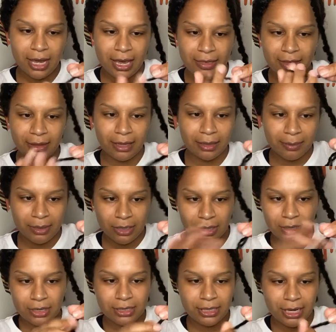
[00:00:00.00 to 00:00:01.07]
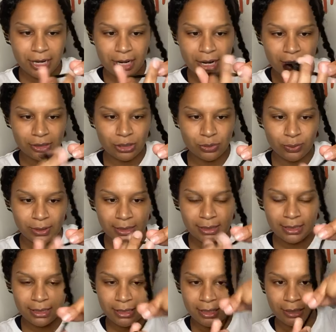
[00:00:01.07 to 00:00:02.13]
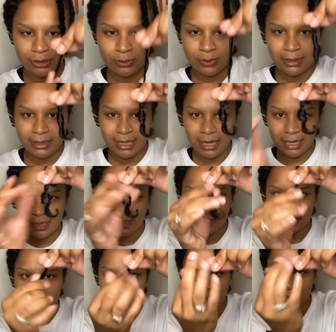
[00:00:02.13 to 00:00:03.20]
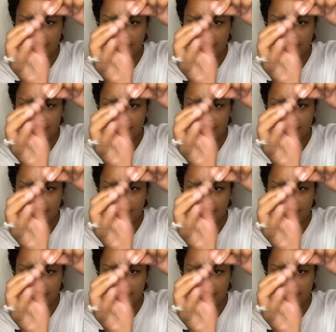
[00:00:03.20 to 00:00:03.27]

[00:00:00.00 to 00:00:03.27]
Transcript: and then like my daughter's hair, I'll twist it. I'll twist the ends.